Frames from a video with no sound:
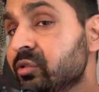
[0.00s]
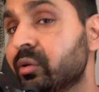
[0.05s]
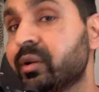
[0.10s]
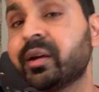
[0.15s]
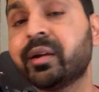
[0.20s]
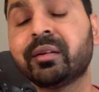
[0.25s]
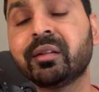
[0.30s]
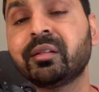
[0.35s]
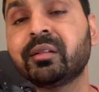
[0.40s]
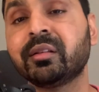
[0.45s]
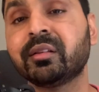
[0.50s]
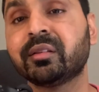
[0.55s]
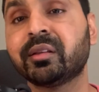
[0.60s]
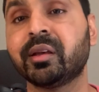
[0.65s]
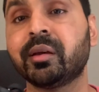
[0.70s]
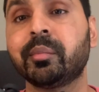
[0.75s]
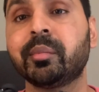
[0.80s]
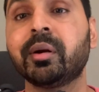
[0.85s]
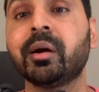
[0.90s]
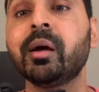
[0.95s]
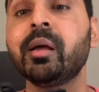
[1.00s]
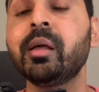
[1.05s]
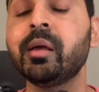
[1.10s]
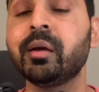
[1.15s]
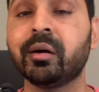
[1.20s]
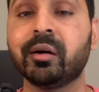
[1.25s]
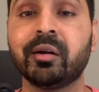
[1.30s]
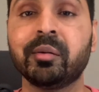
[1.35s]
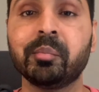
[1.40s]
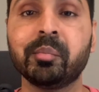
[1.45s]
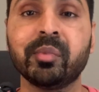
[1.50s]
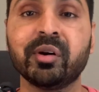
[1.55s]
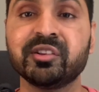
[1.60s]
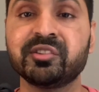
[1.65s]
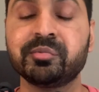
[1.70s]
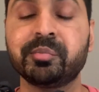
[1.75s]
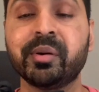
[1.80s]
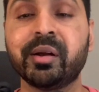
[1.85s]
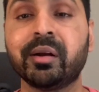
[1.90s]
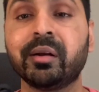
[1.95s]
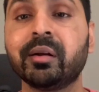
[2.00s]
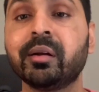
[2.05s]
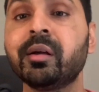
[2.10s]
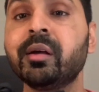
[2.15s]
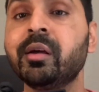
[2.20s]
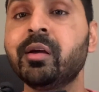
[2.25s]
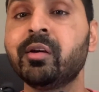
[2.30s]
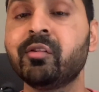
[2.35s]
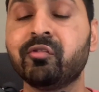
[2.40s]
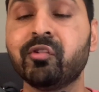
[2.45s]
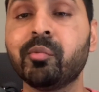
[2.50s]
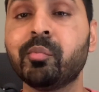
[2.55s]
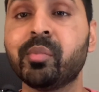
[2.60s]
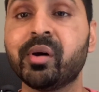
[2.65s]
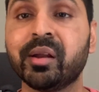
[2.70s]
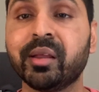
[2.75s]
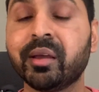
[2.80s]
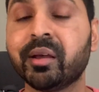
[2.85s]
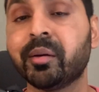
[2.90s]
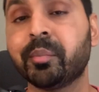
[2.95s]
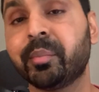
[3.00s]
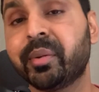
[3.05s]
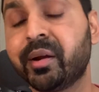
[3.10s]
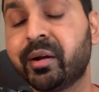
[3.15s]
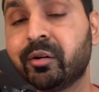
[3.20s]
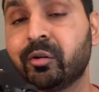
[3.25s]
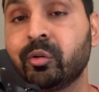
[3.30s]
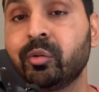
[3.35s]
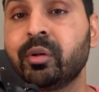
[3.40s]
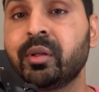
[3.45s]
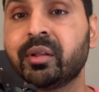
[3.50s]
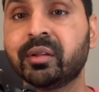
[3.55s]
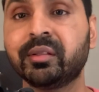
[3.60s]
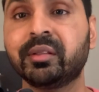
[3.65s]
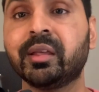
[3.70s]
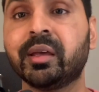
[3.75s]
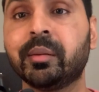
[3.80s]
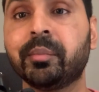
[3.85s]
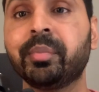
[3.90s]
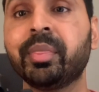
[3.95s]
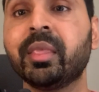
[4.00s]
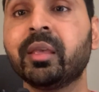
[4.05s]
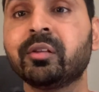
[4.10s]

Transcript: get in this camera are much better for money compared to them.